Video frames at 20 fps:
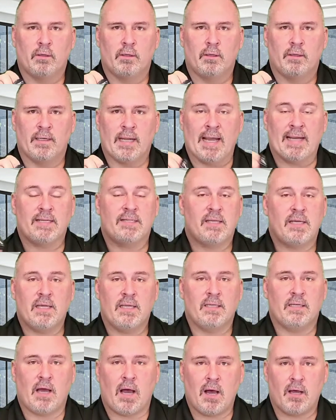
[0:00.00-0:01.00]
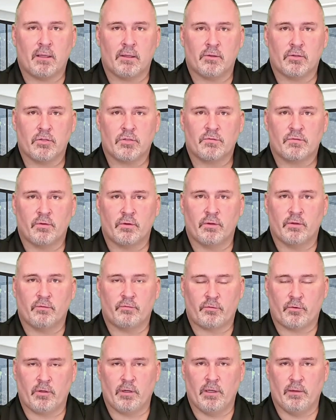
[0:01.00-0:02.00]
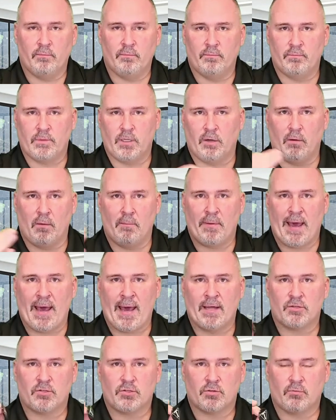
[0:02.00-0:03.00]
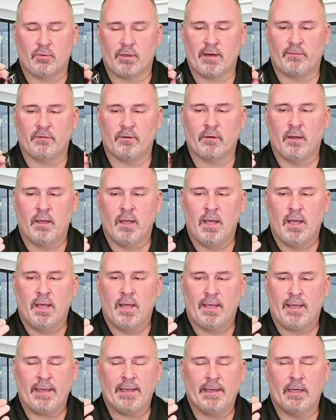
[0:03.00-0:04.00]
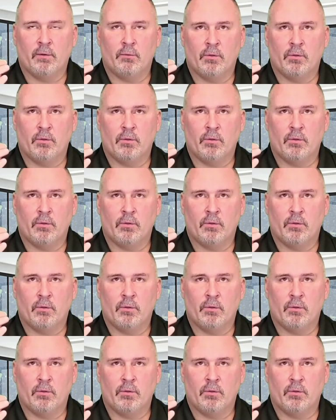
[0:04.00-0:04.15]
$19 for a, you know, a batch or whatever. And it